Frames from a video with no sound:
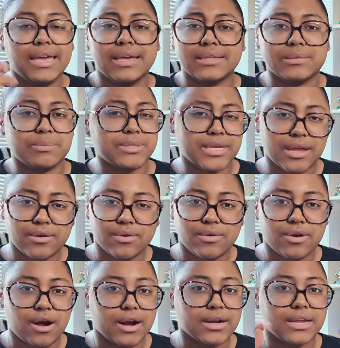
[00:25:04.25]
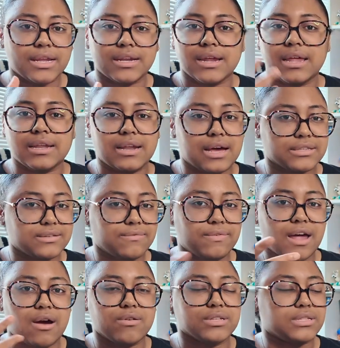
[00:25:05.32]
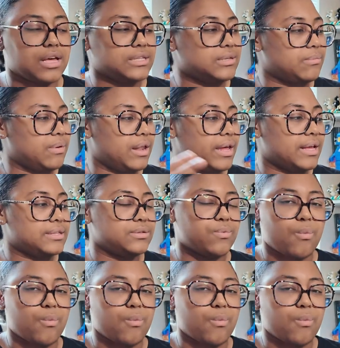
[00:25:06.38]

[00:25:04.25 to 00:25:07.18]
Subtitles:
It's a botanical garden, lots of flowers, lots of plants.